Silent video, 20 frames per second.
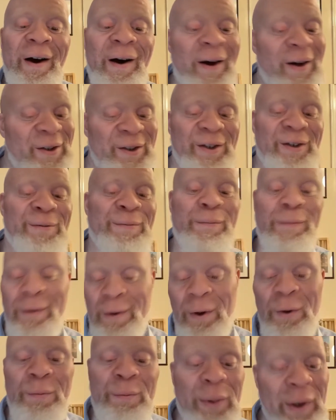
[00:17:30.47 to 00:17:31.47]
I'll just
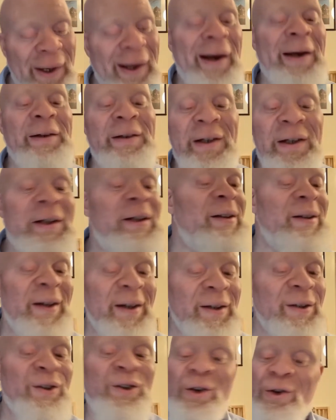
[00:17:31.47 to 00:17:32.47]
follow blindly
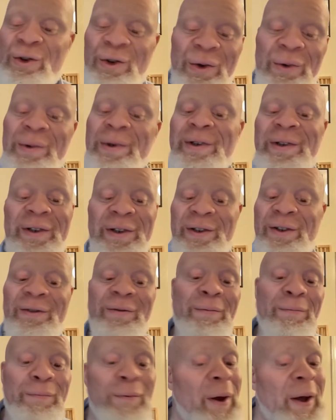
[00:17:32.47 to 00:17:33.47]
into doing this
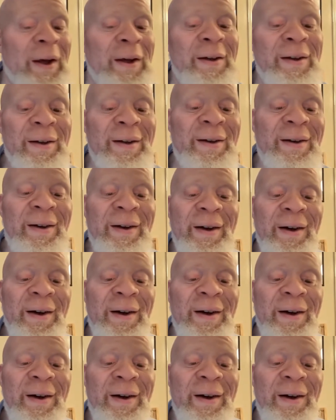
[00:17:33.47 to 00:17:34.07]
thing.